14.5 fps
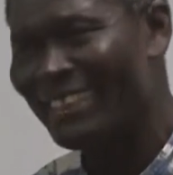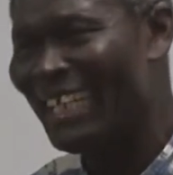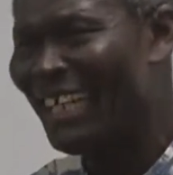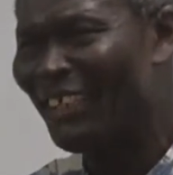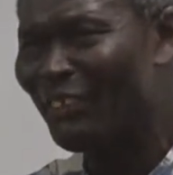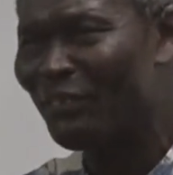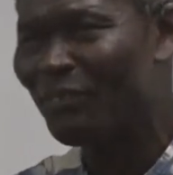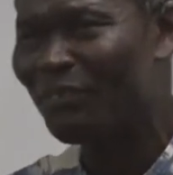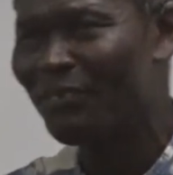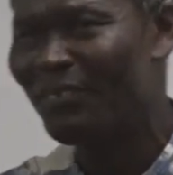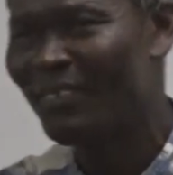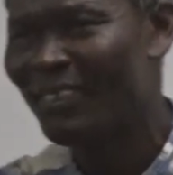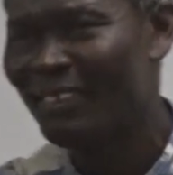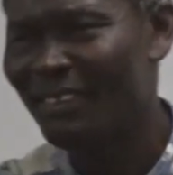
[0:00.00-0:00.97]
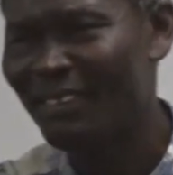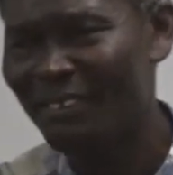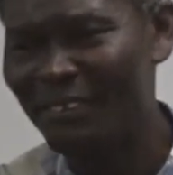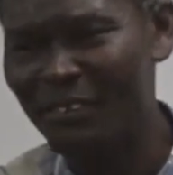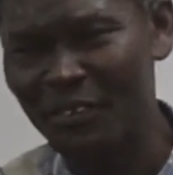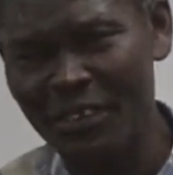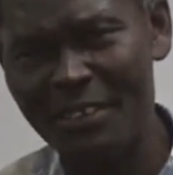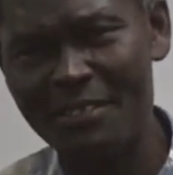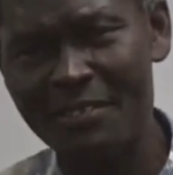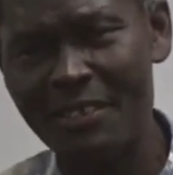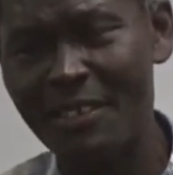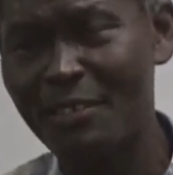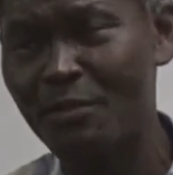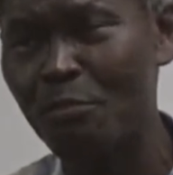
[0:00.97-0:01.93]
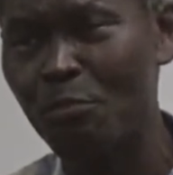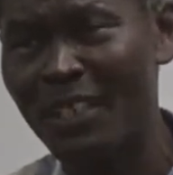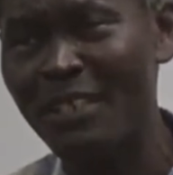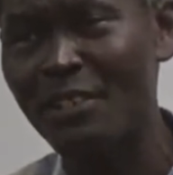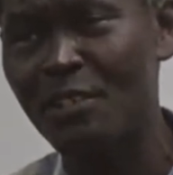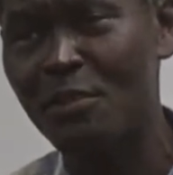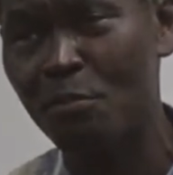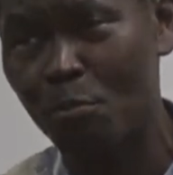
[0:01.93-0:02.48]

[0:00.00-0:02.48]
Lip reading: tell you, Jesus means